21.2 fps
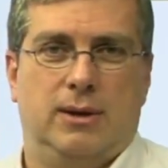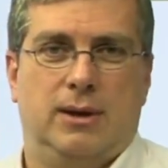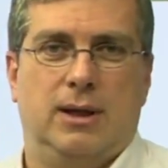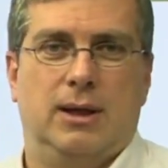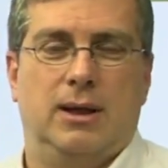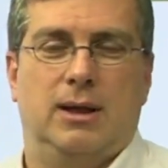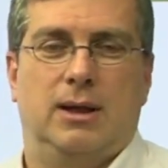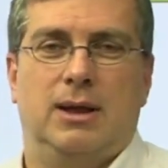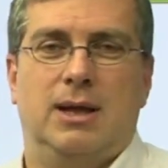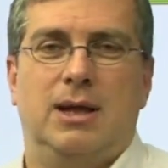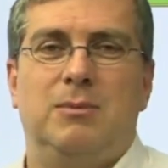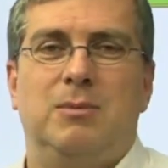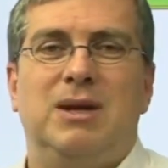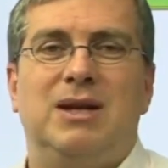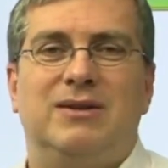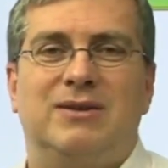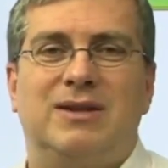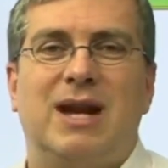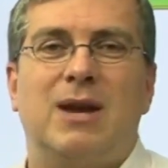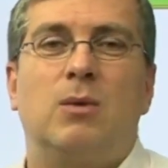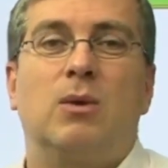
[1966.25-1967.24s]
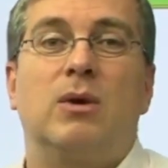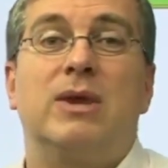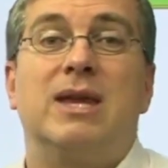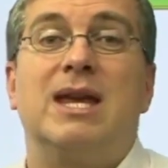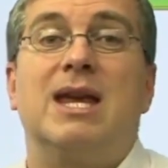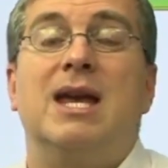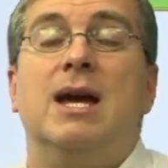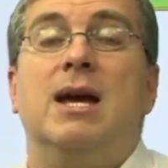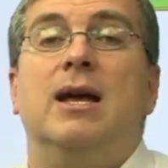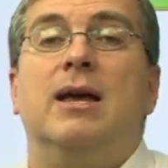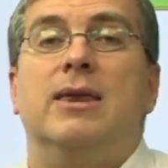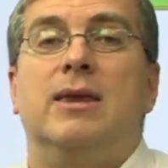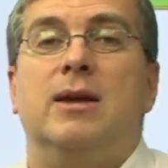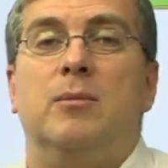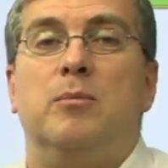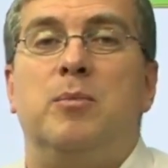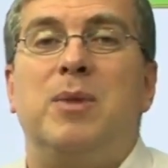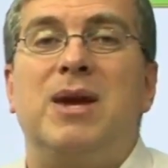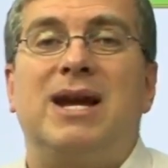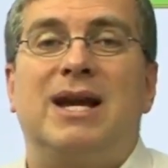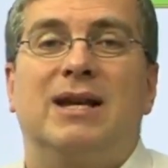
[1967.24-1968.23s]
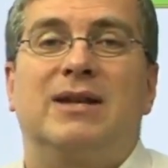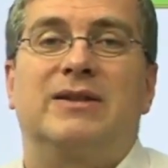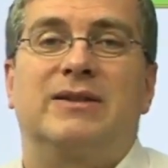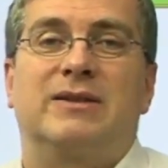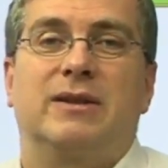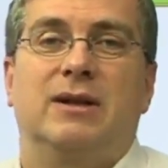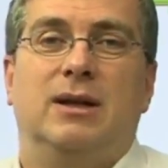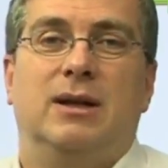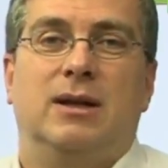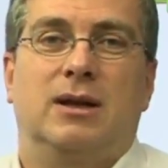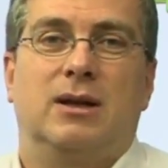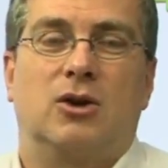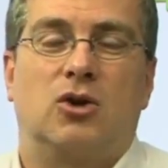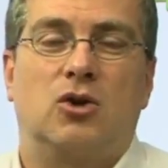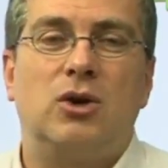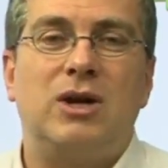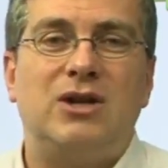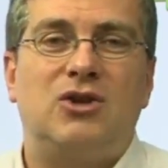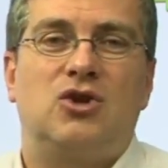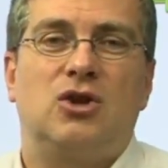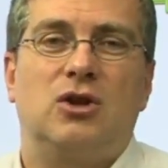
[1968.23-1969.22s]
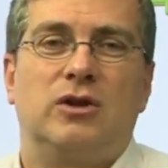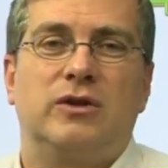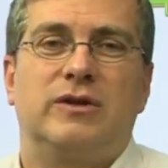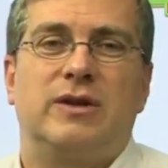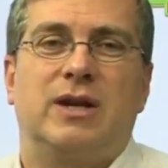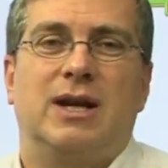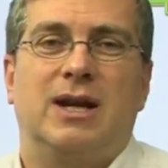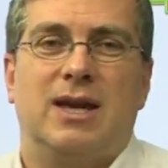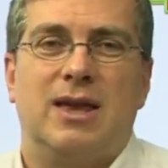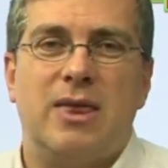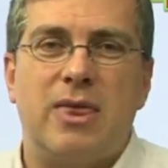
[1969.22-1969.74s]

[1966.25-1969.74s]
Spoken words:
It means they were the biggest creatures.